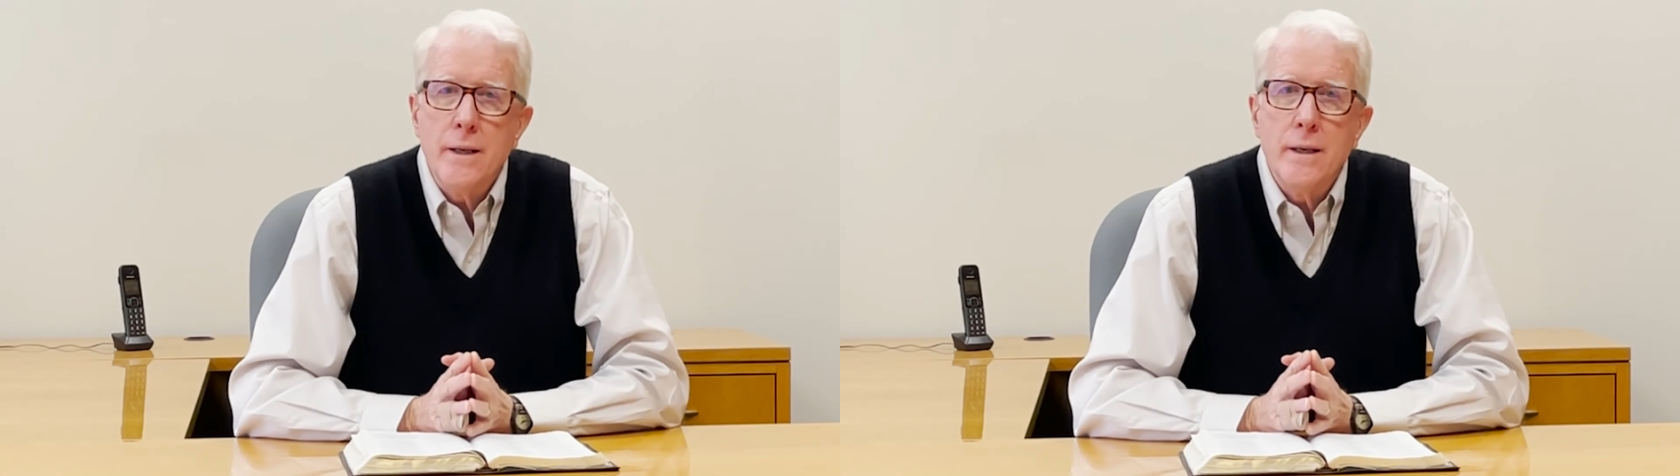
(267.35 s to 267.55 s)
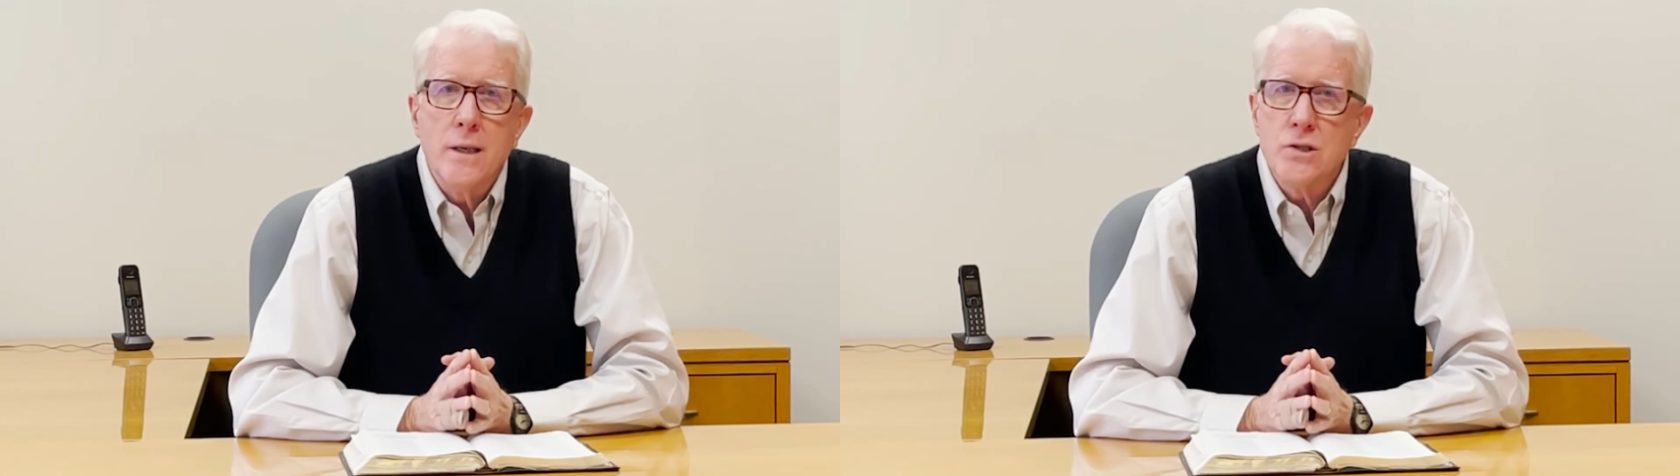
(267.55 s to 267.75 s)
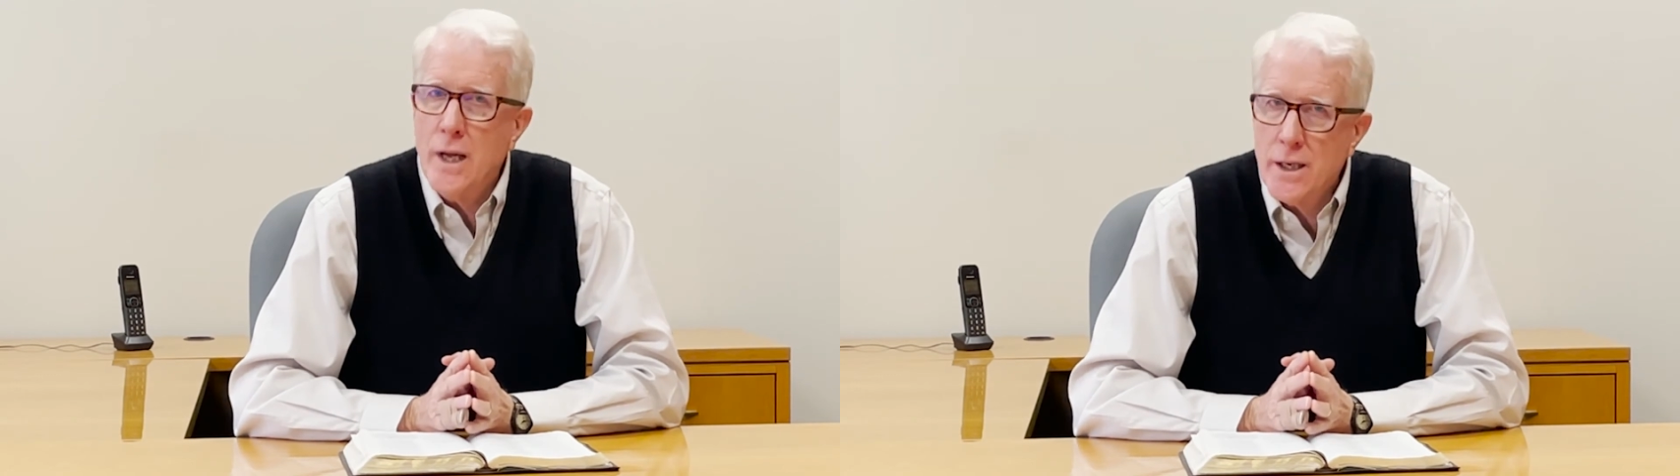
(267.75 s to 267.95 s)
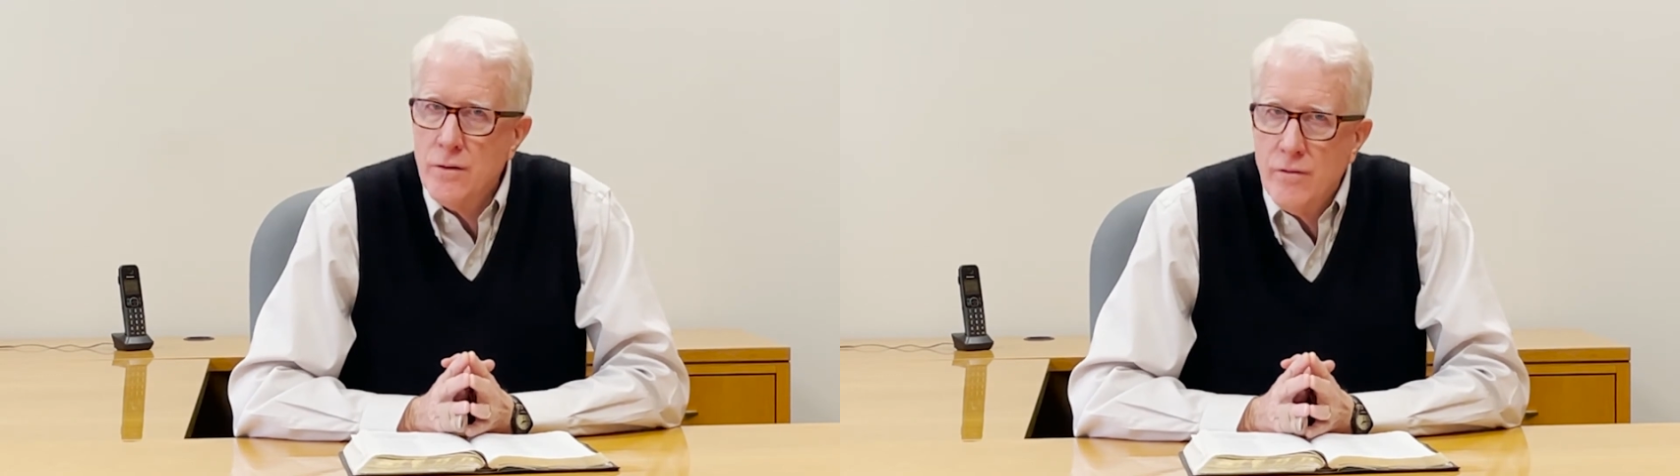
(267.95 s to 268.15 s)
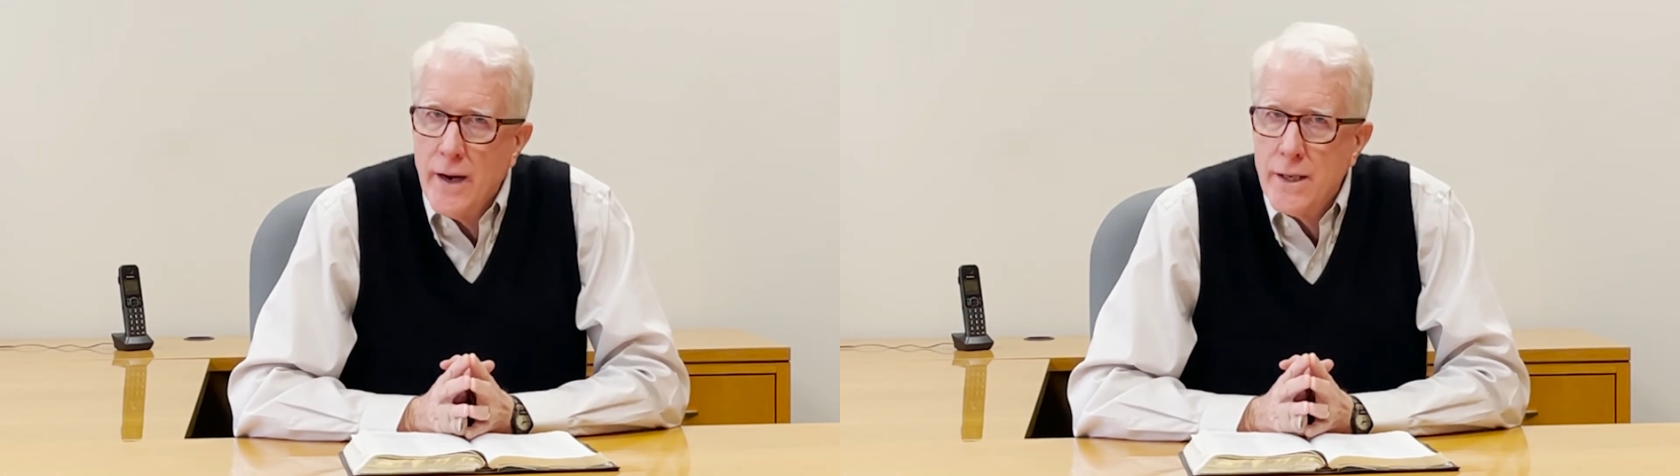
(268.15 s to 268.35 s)
is not
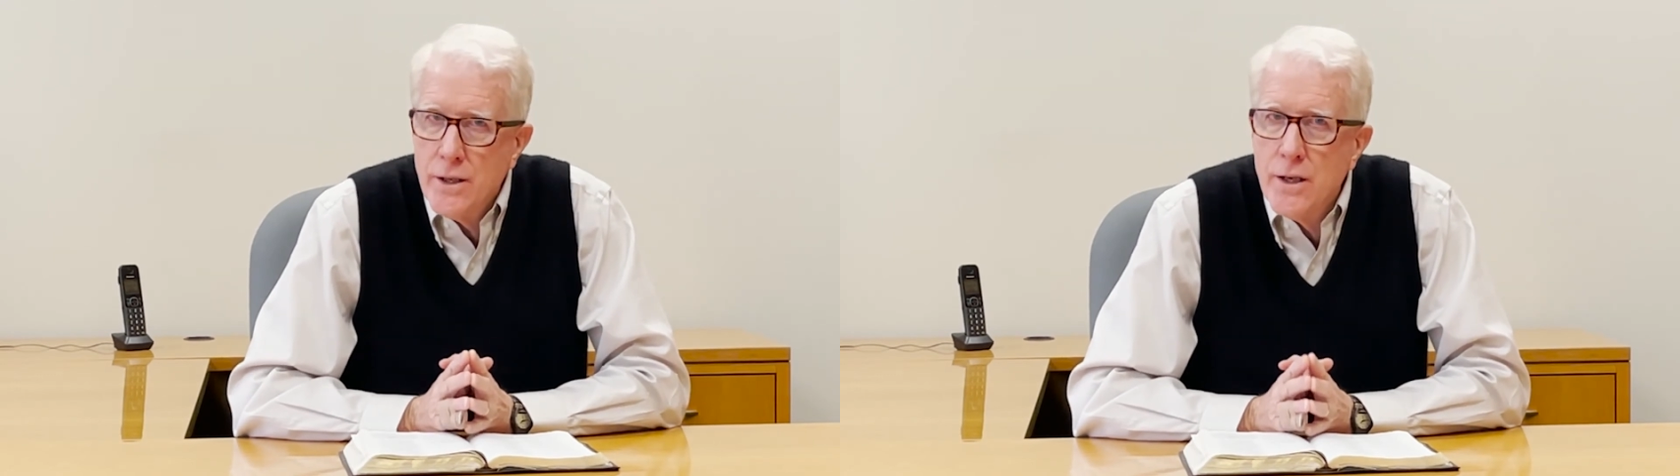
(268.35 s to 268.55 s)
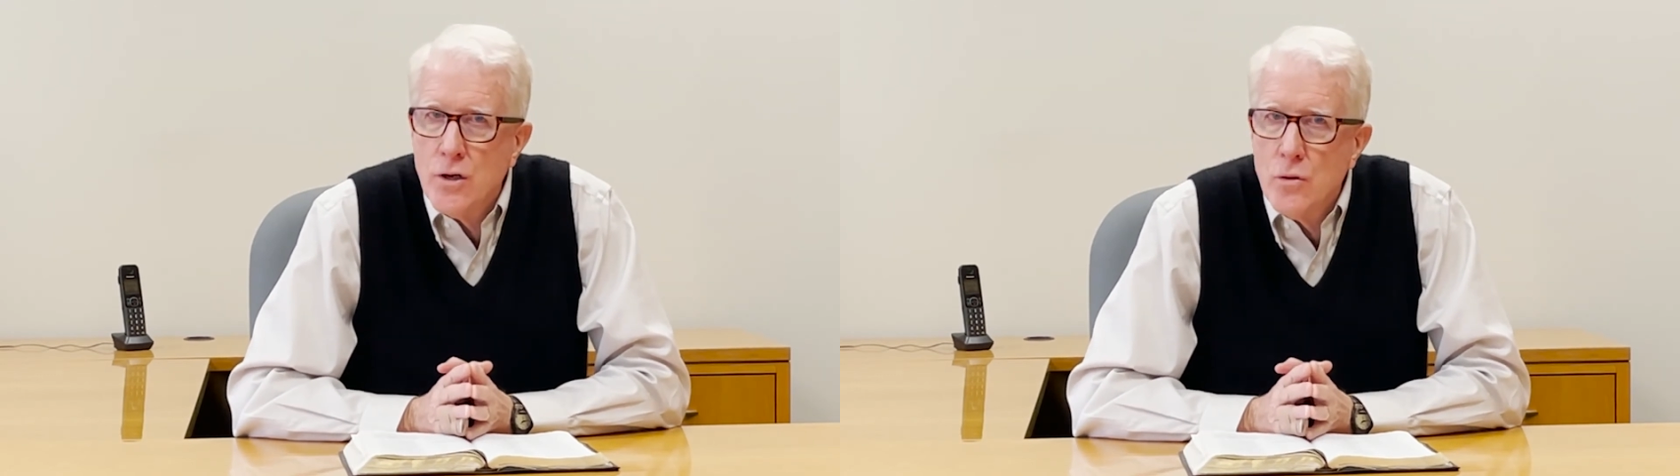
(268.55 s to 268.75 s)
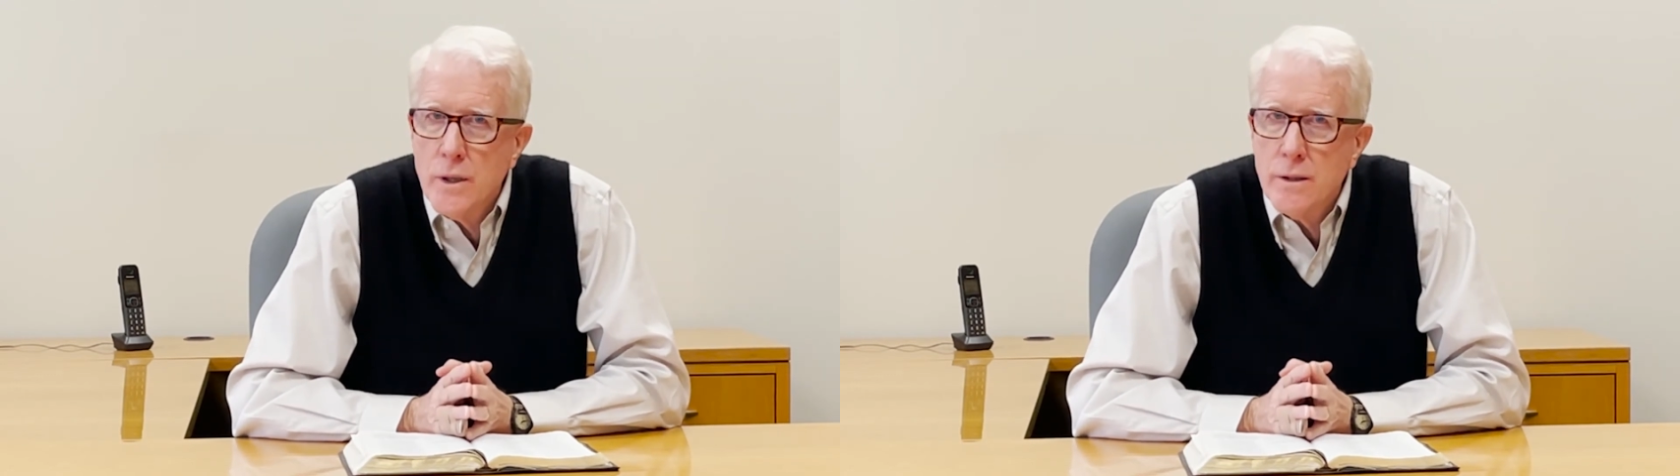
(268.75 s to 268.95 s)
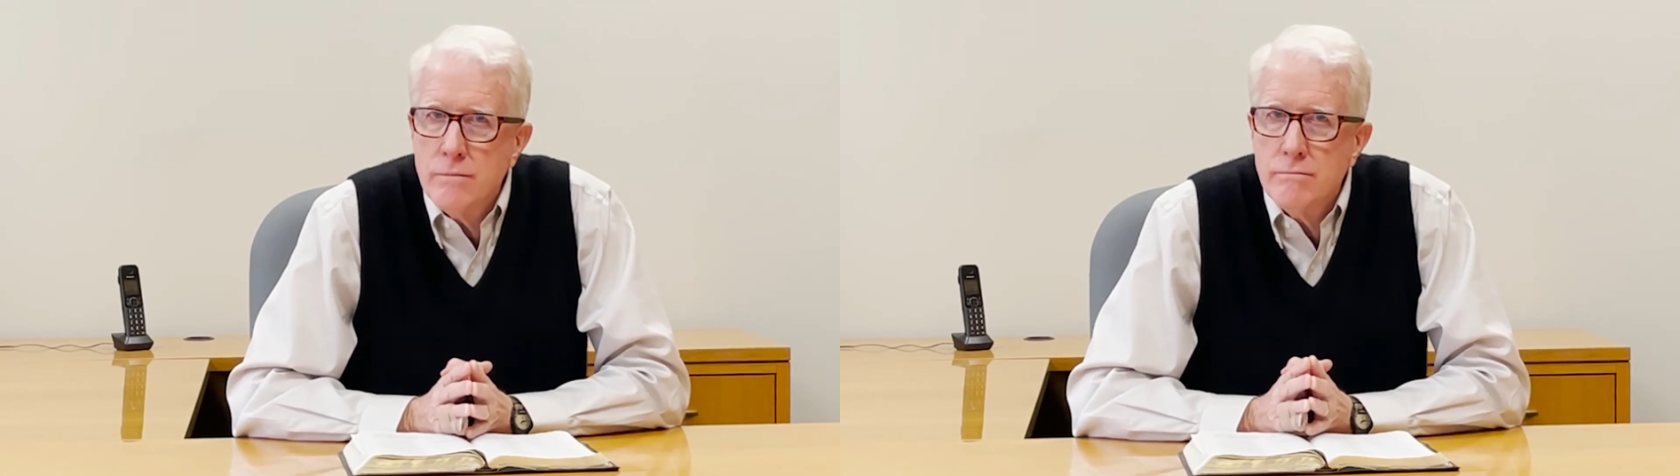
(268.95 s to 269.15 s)
invited into it.